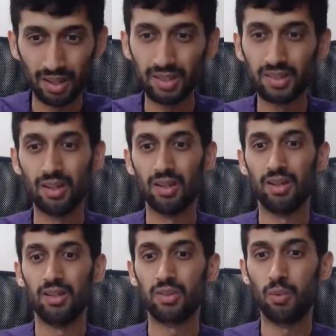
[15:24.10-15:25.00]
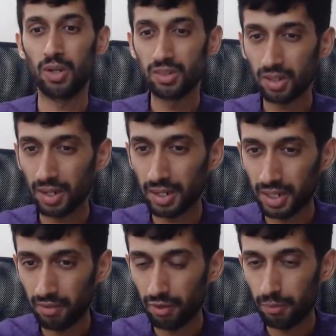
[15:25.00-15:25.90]
Yes. So what is the
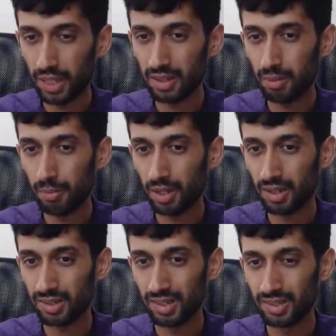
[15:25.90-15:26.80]
correct time for Pada Abhyanga,